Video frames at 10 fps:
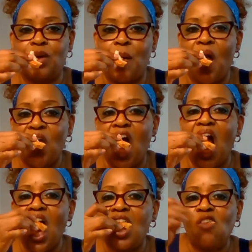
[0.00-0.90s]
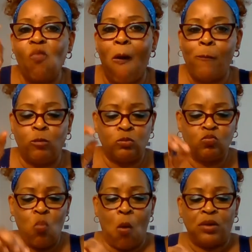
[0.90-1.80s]

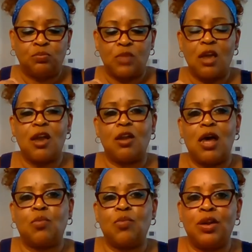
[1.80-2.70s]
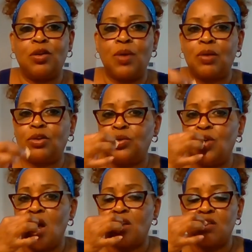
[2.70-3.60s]
I got a lot of running around to do
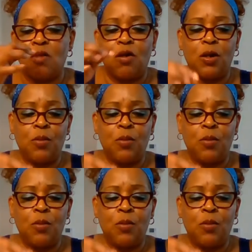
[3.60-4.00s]
tomorrow.